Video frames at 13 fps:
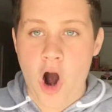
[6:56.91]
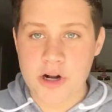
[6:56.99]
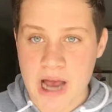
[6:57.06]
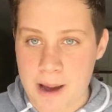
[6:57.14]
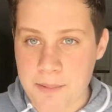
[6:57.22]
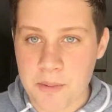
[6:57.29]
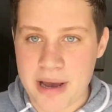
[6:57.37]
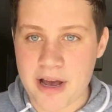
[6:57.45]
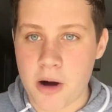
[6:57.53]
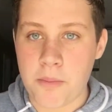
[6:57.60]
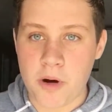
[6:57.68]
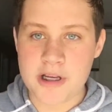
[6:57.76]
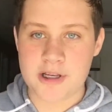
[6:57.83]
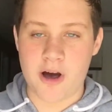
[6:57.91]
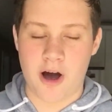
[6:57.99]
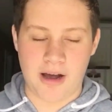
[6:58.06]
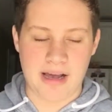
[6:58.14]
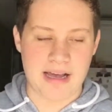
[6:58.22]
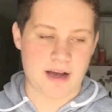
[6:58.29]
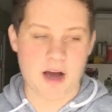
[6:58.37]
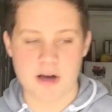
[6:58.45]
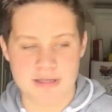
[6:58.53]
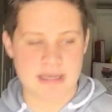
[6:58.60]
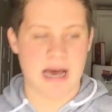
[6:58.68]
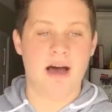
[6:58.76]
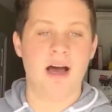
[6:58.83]
Tap Away Go Boy song. It
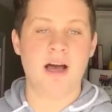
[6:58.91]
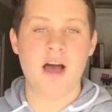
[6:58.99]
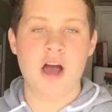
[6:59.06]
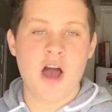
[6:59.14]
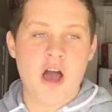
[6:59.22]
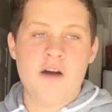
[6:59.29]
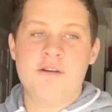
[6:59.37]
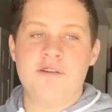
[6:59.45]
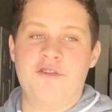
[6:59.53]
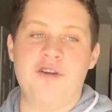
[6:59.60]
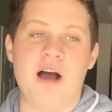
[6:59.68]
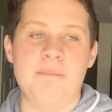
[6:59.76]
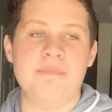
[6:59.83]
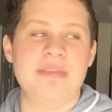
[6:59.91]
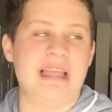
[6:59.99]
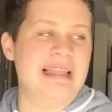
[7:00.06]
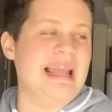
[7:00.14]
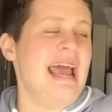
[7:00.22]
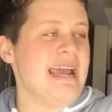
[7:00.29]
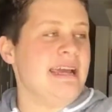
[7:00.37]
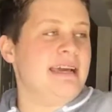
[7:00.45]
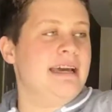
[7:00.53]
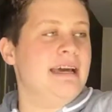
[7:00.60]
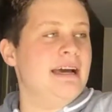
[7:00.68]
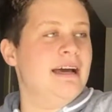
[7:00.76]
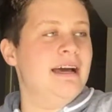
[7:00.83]
goes, from the lake